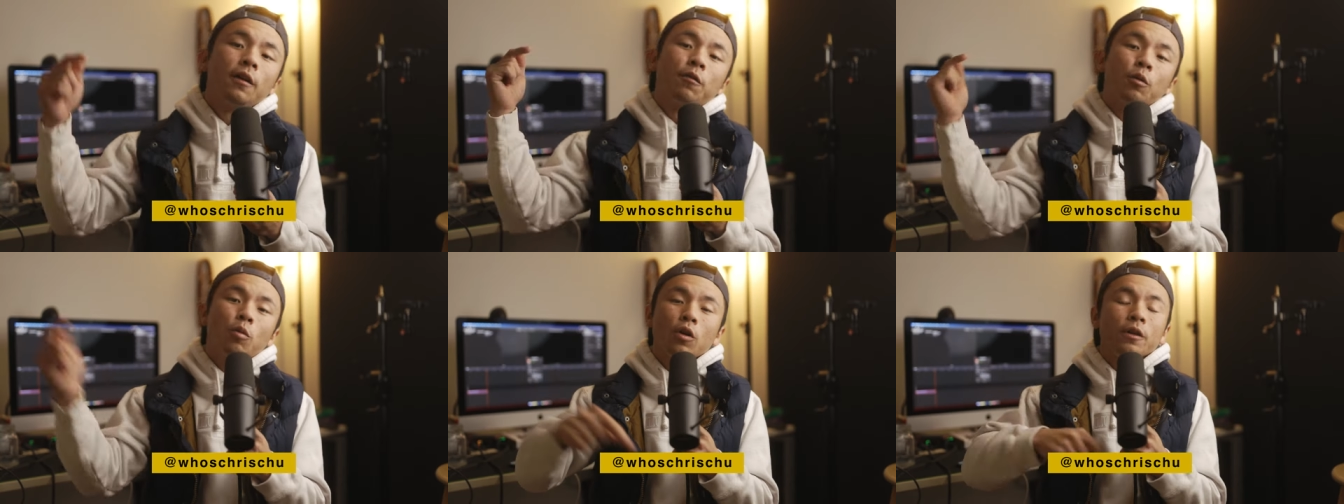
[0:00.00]

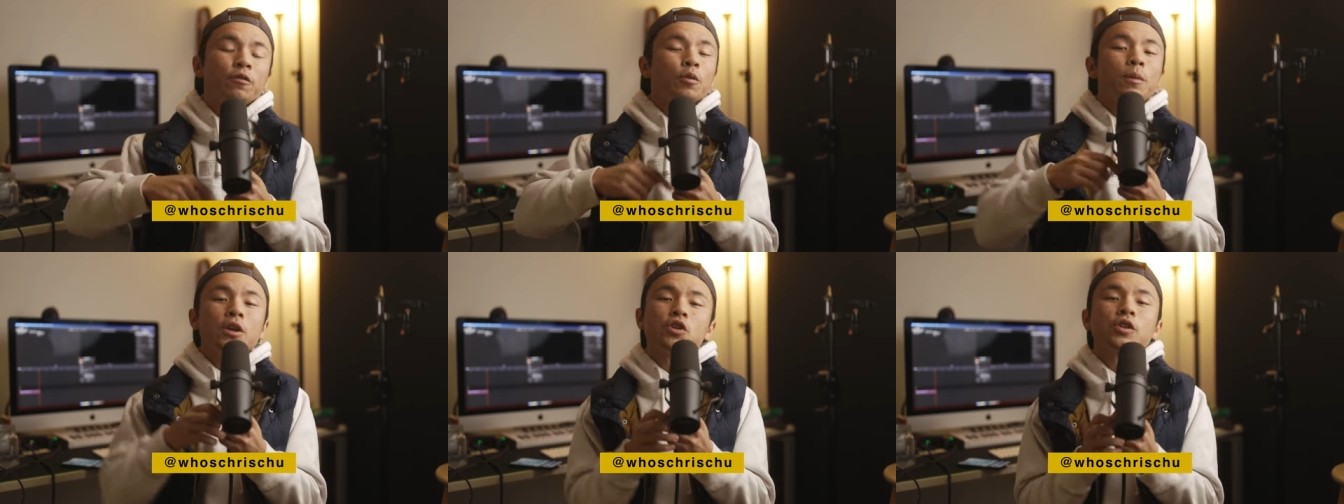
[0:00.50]
for more
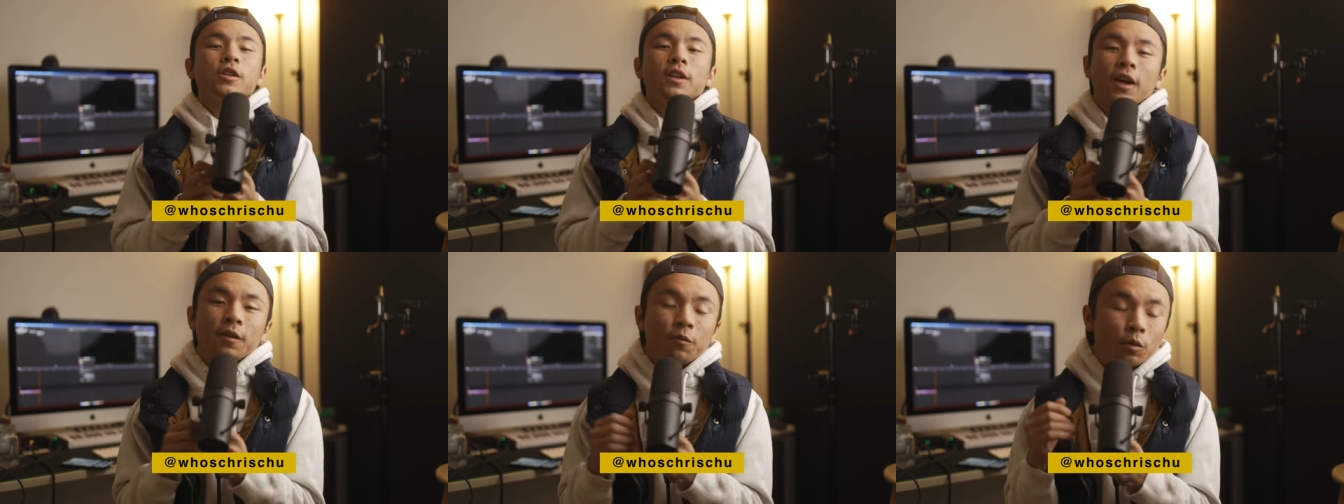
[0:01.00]

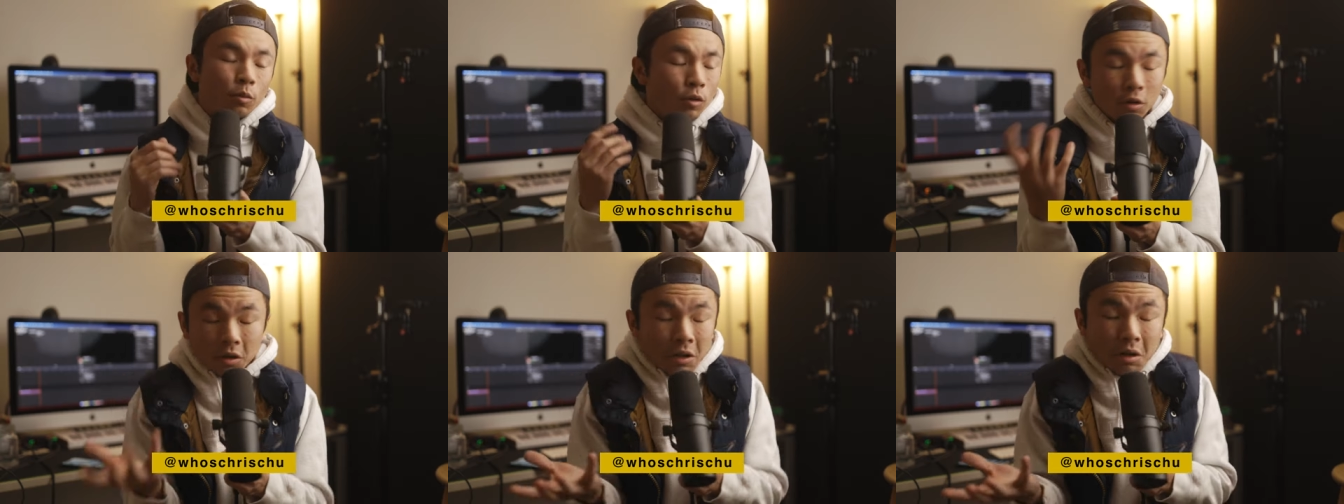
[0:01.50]
information and for
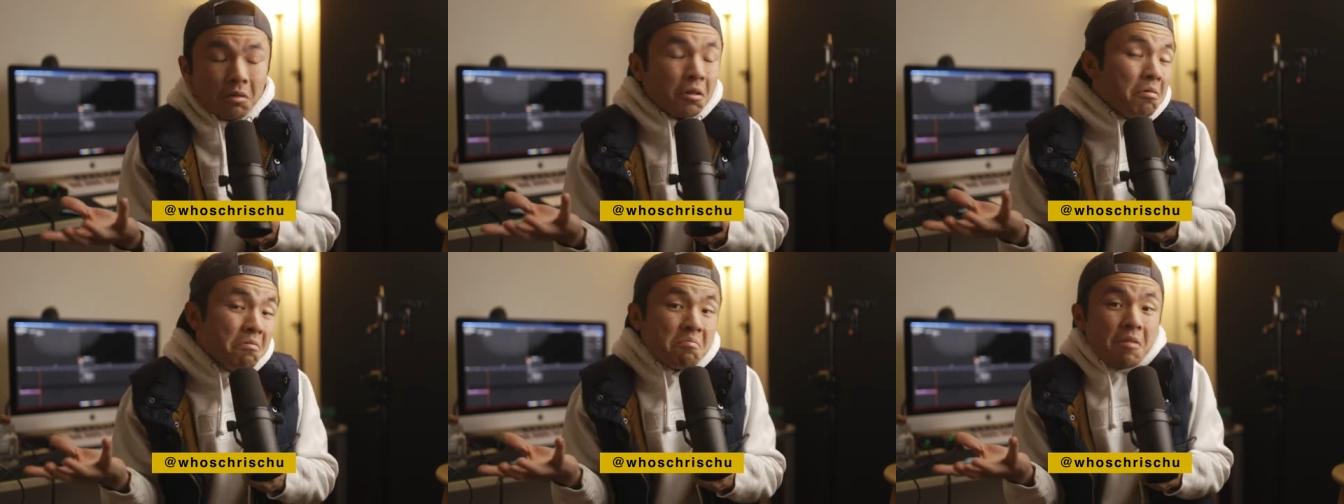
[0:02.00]
more, like, I don't
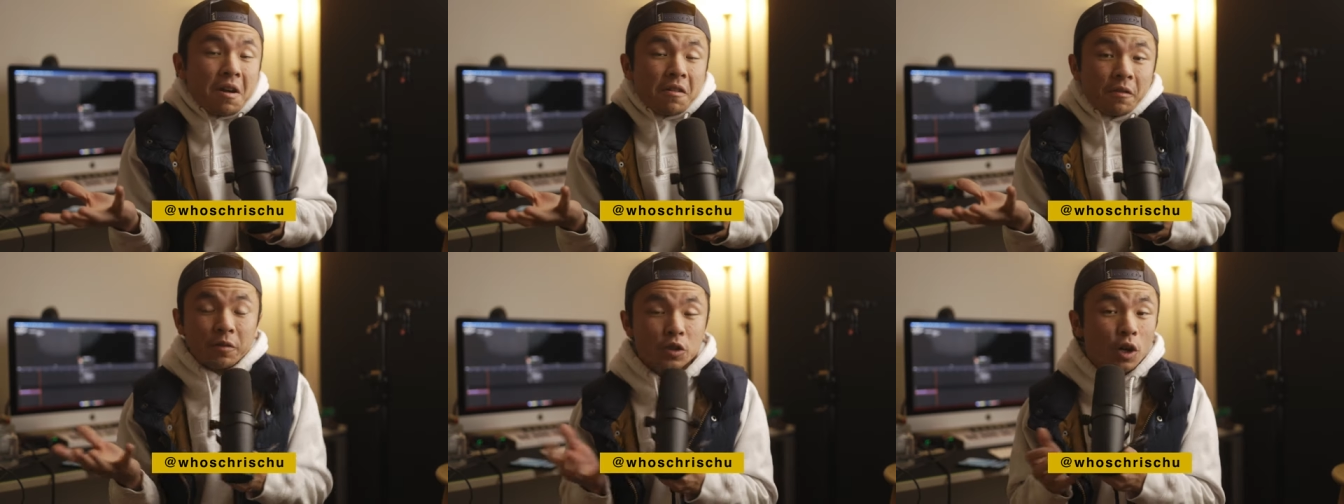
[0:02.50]
know, my
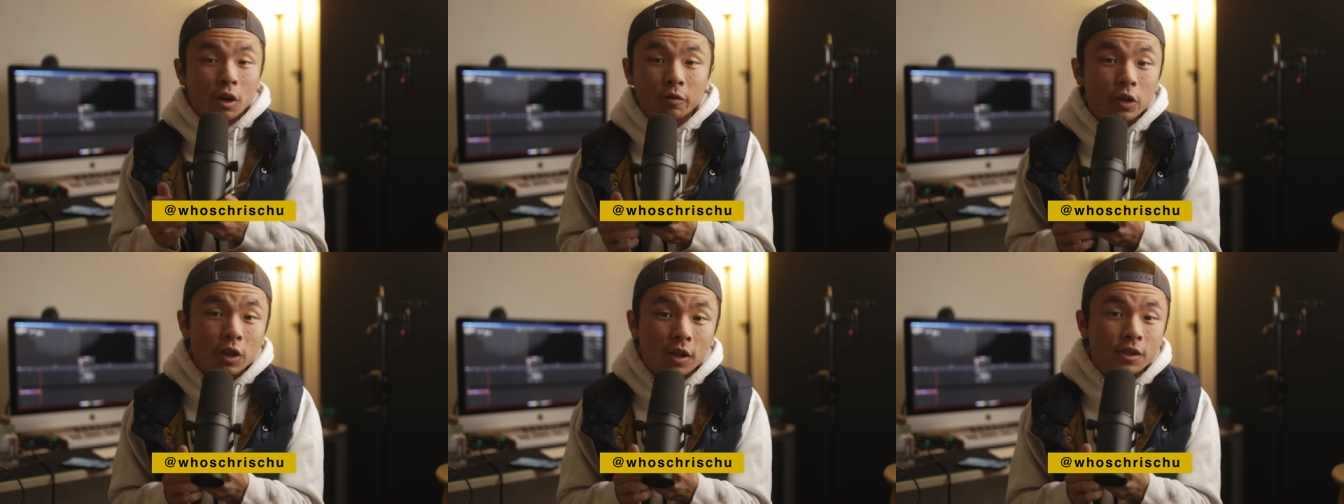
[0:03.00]

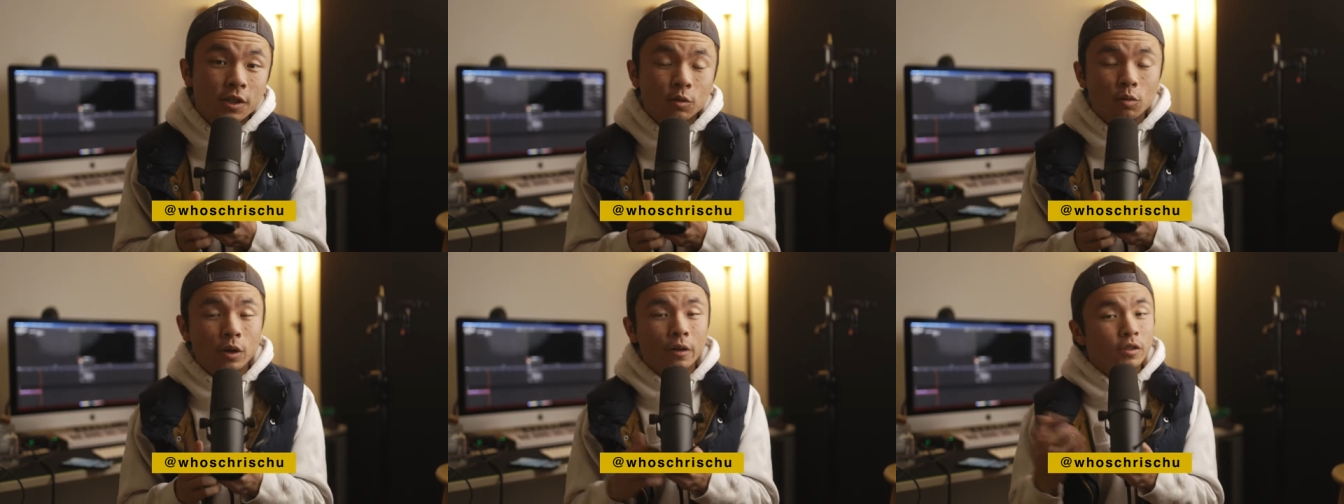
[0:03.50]
photography content
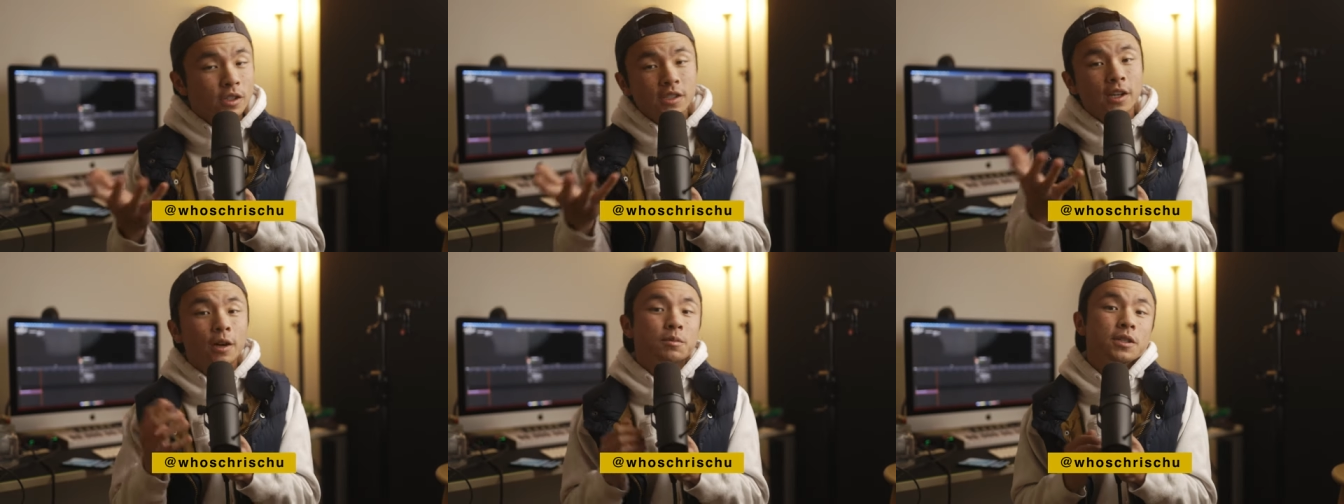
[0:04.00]
or whatever to
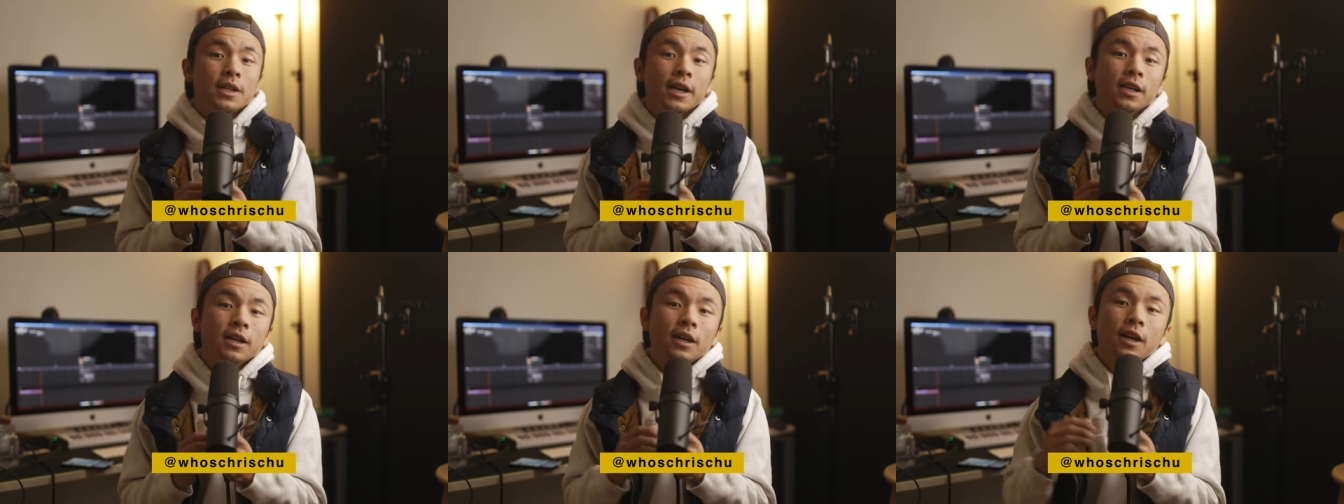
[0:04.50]
stay up to date.